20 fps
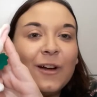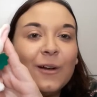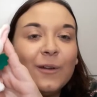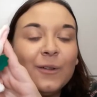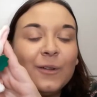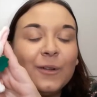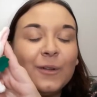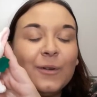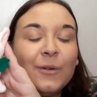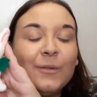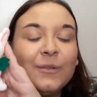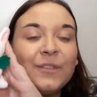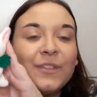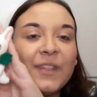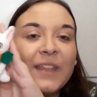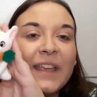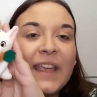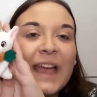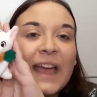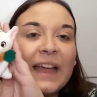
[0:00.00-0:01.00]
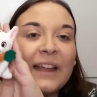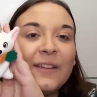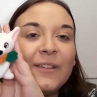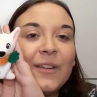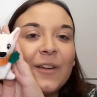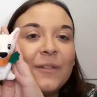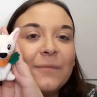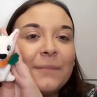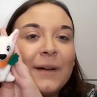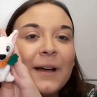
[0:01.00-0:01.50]
concludes the
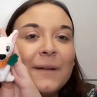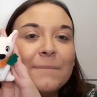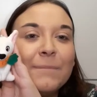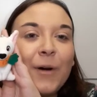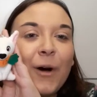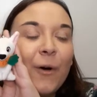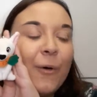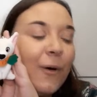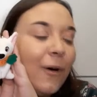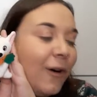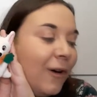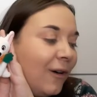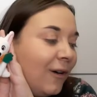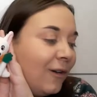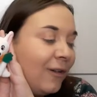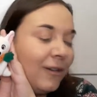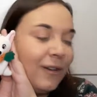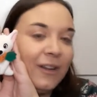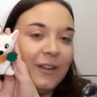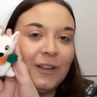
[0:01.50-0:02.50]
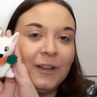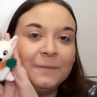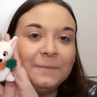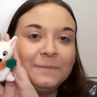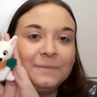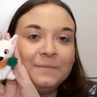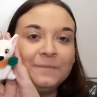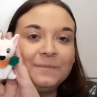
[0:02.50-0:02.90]
end of my Bolt haul.